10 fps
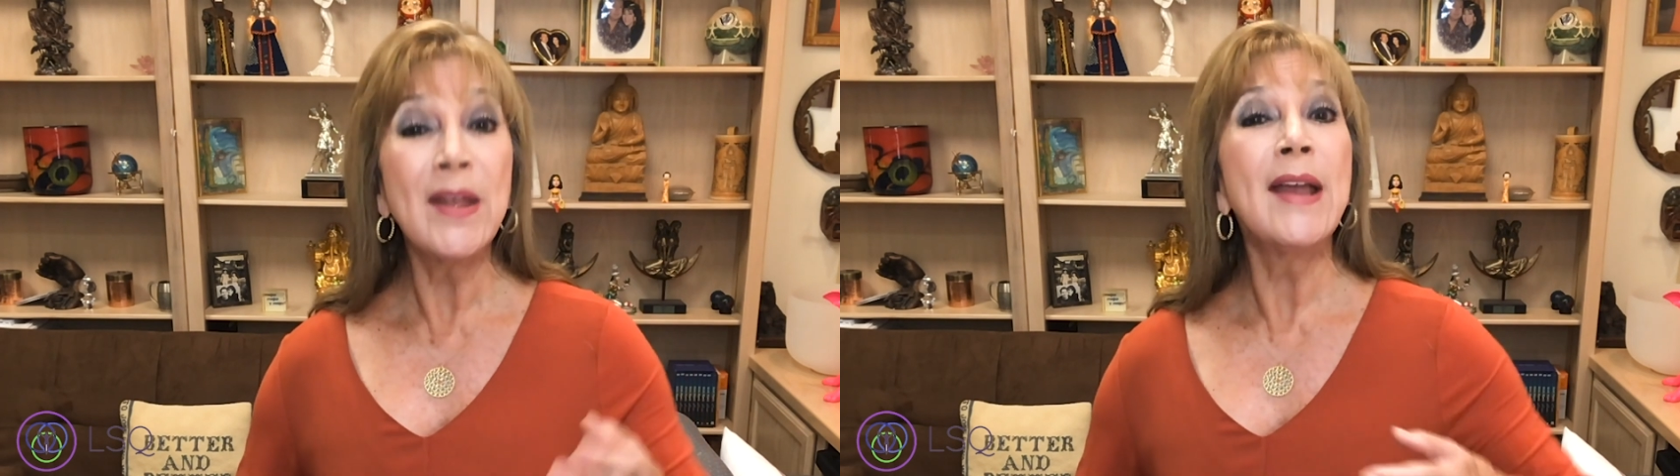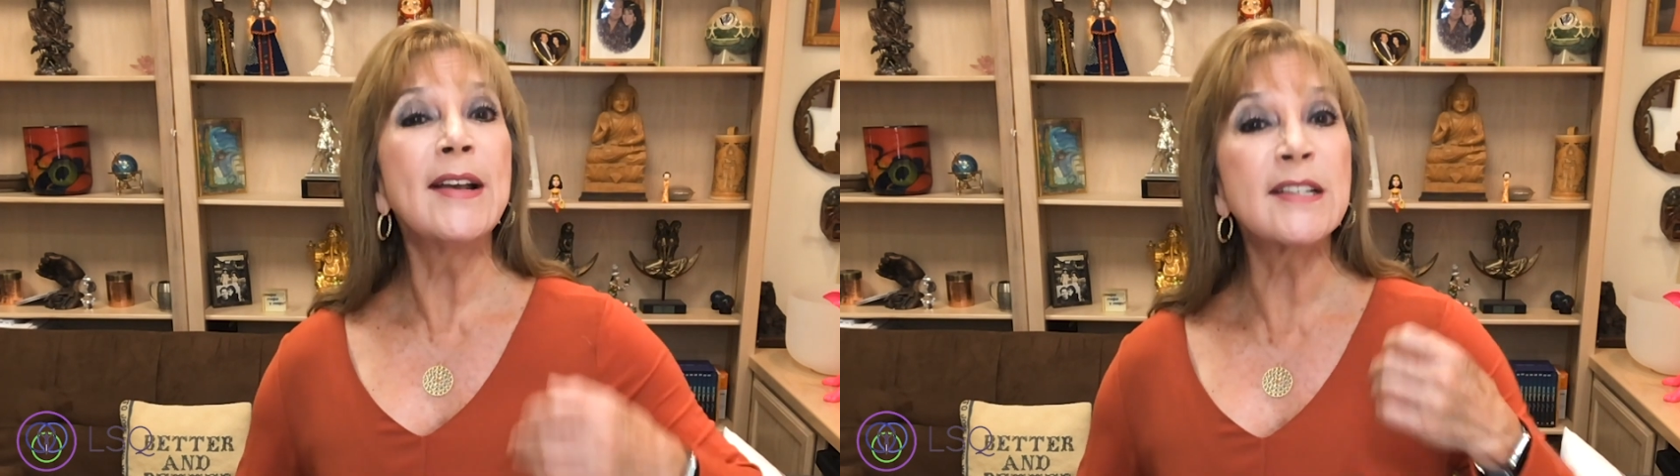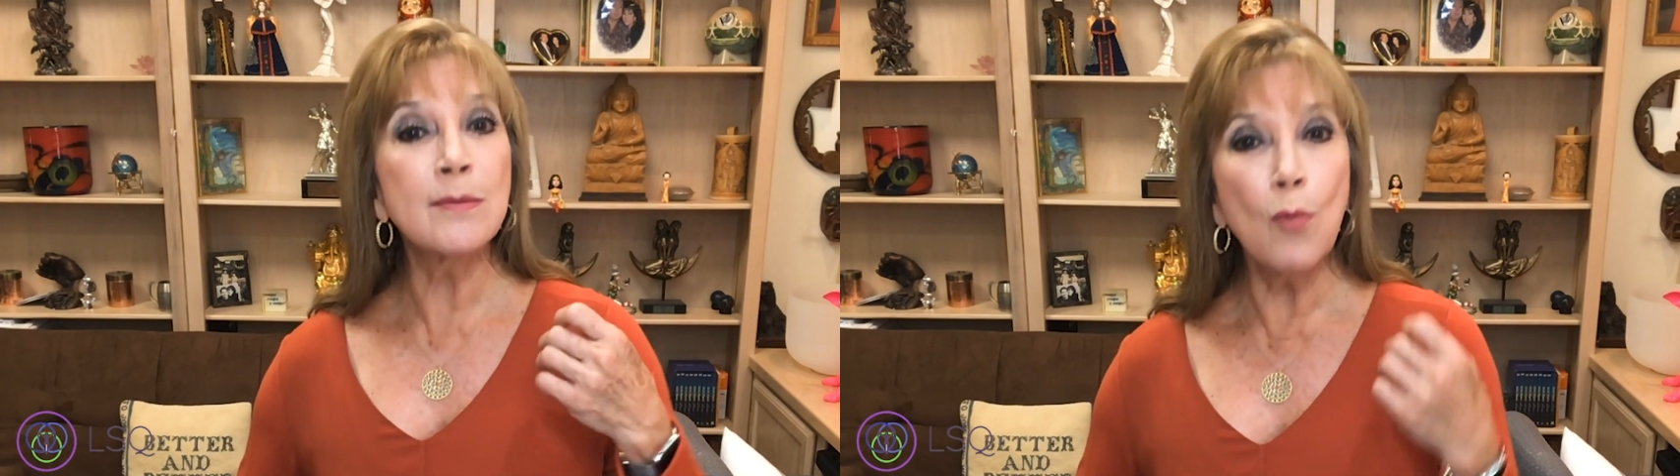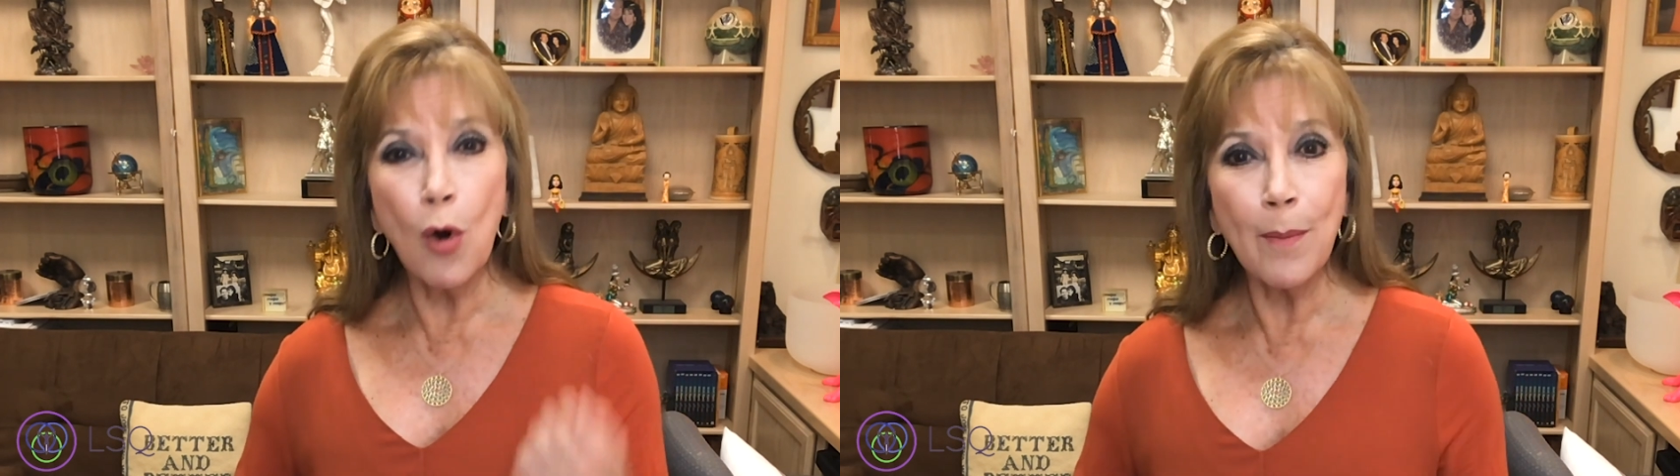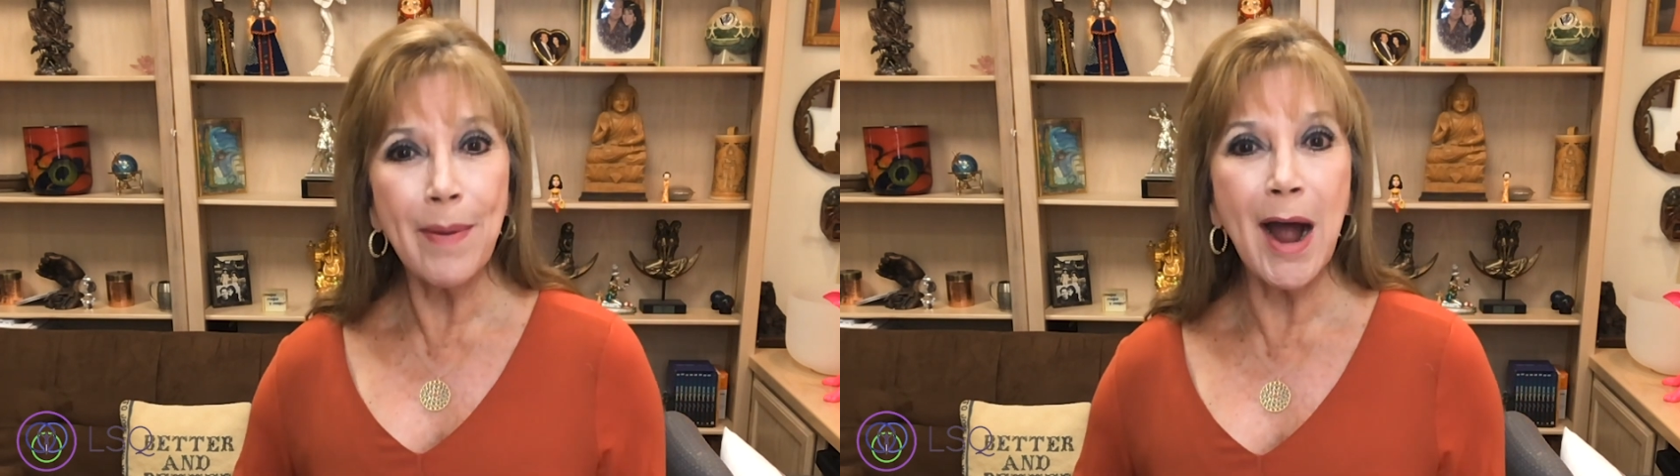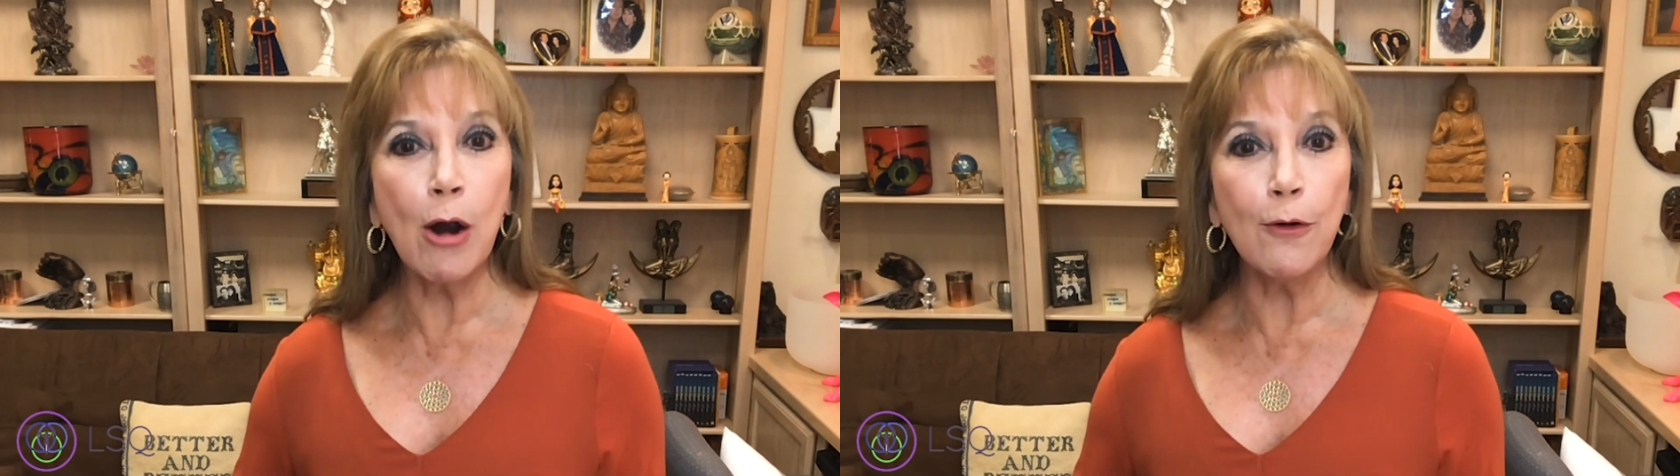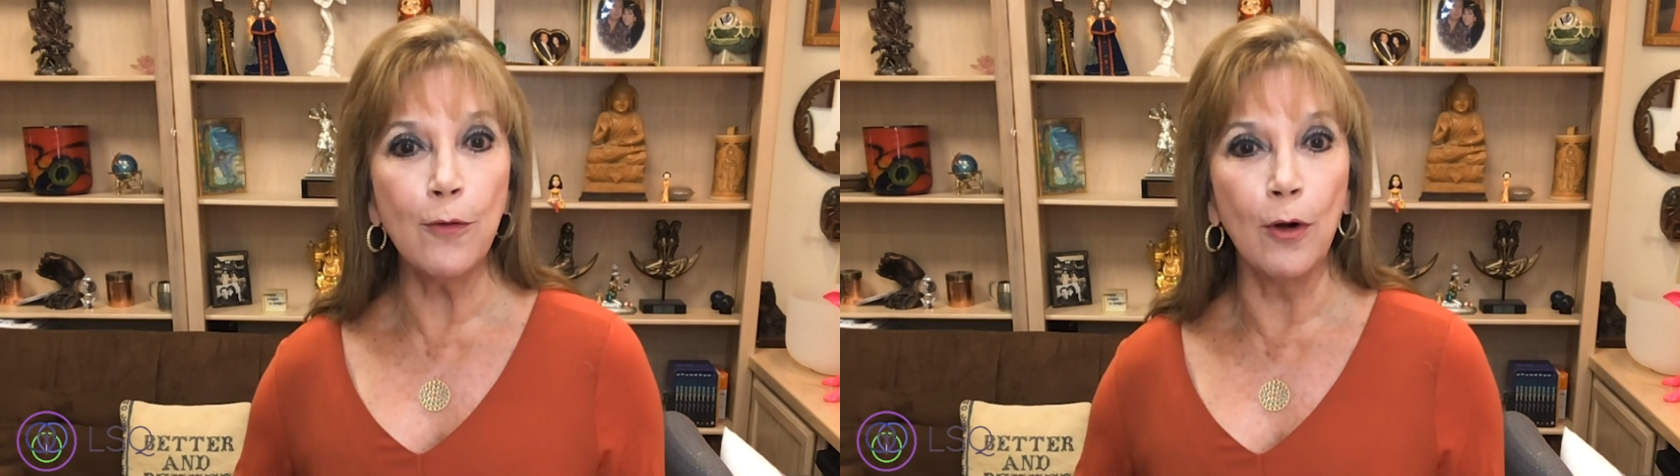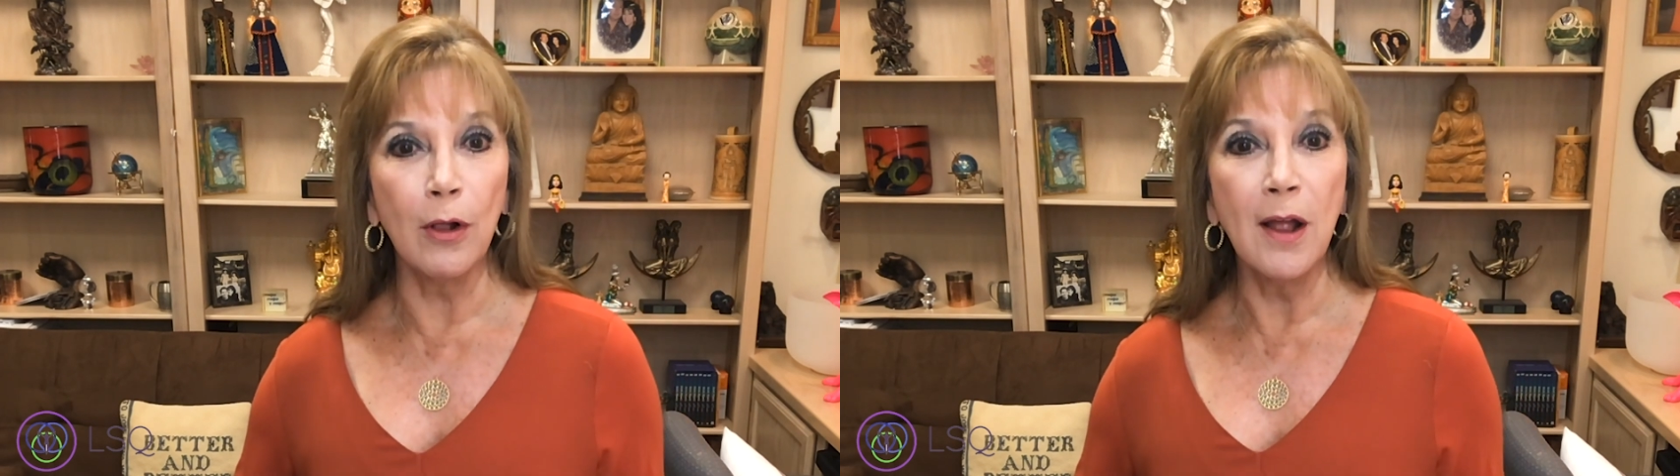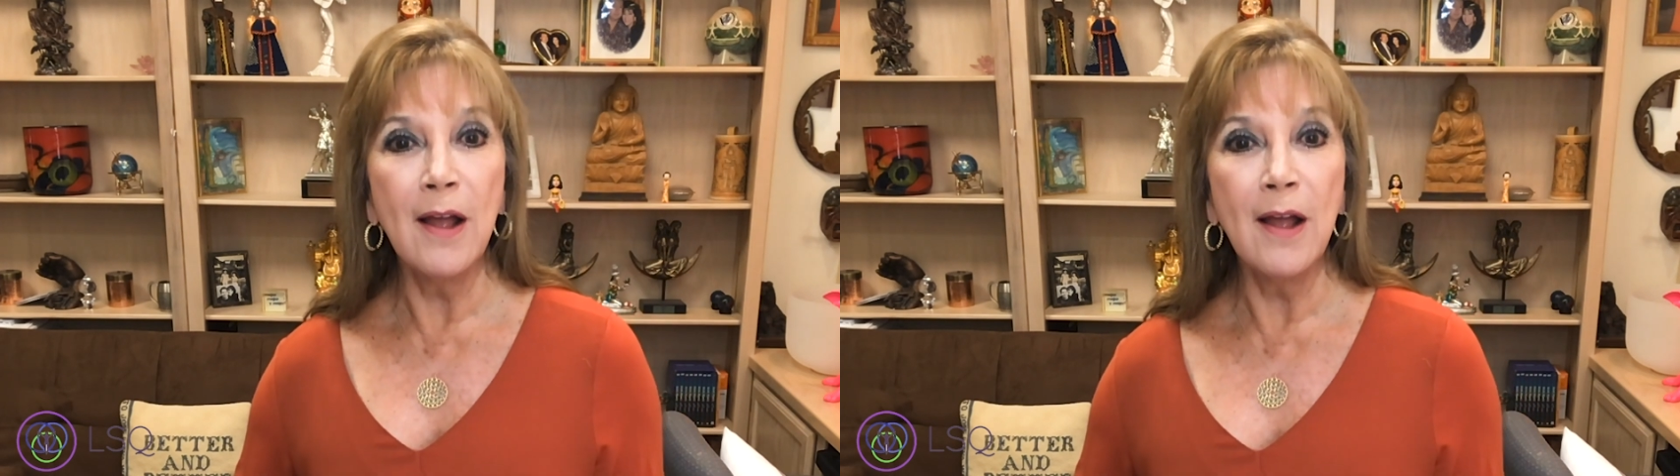is more powerful